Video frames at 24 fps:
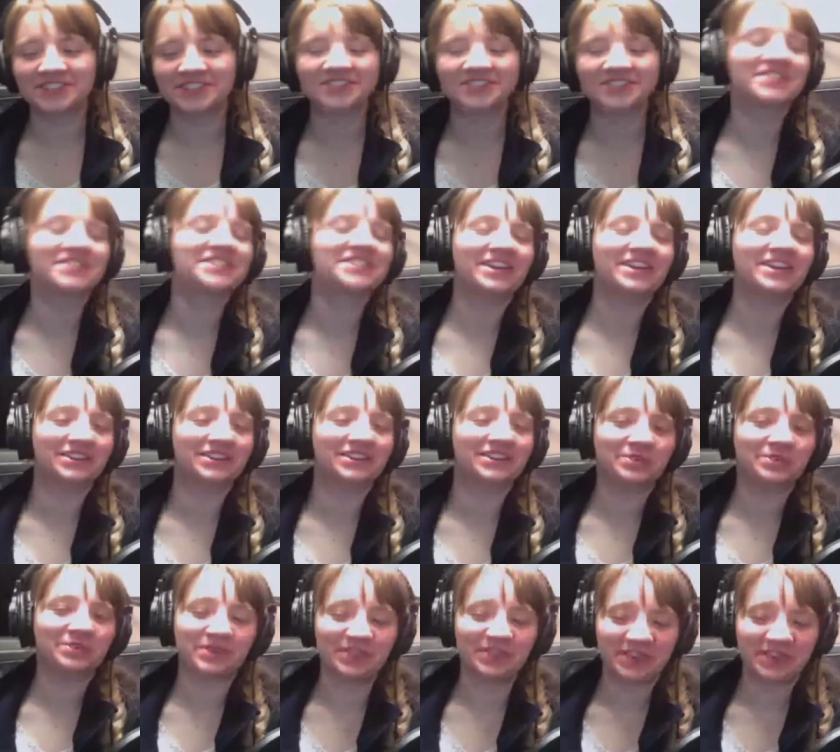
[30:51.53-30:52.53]
tell you
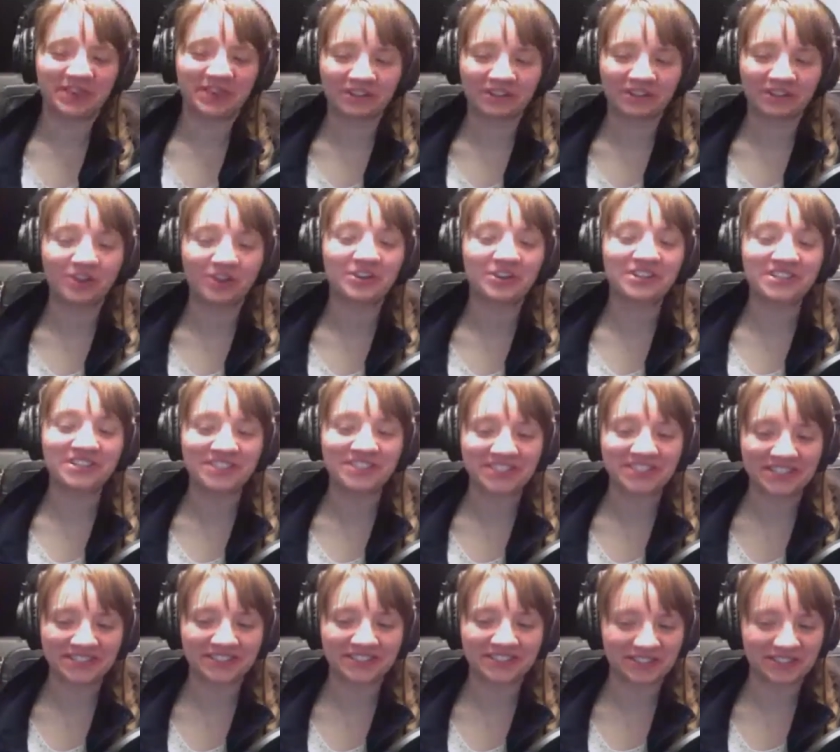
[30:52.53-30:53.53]
when you have heart disease,
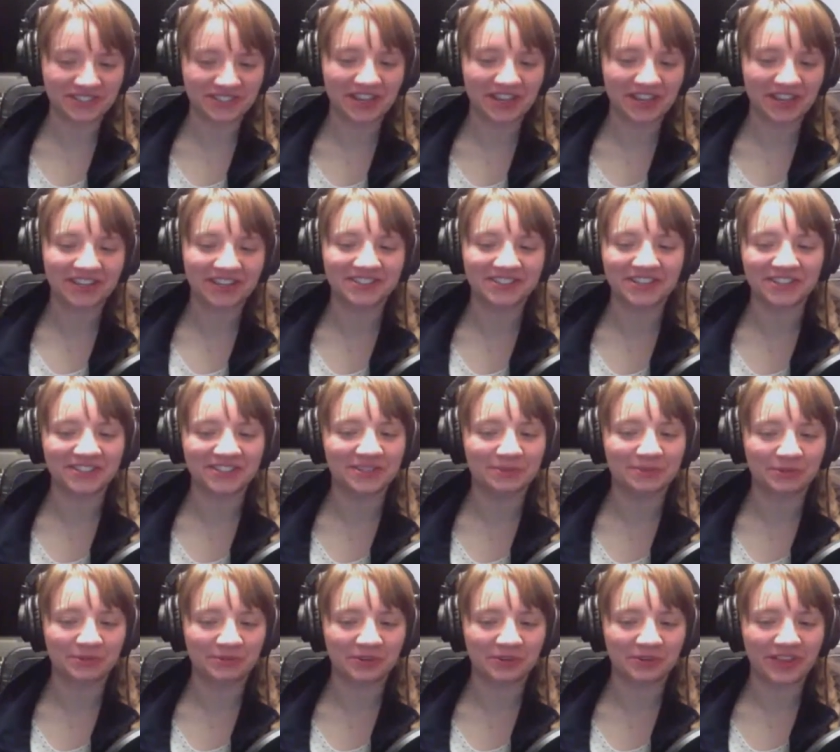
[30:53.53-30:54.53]
and science tells you
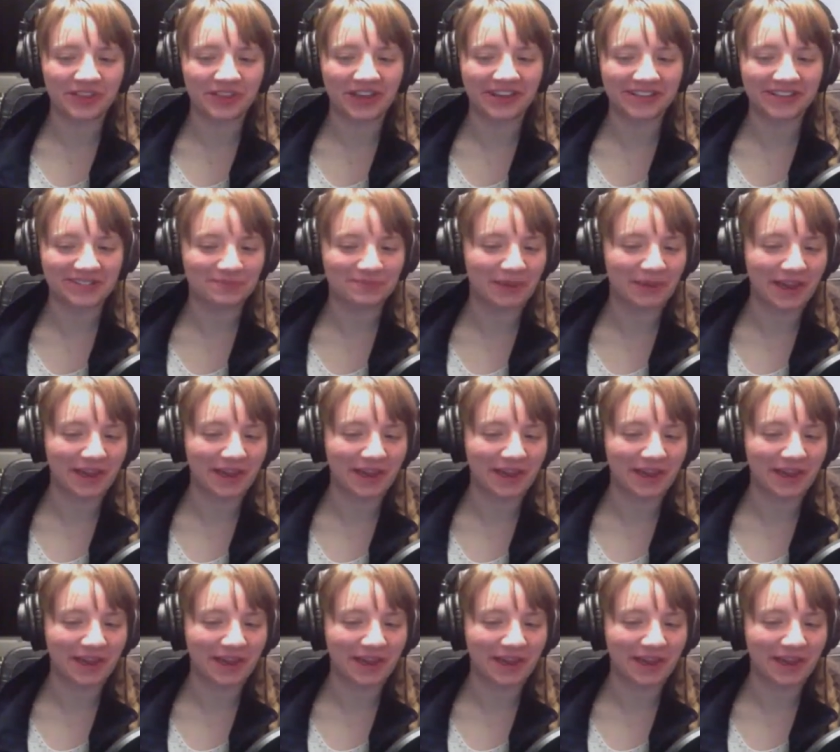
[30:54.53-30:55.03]
before that gets bad.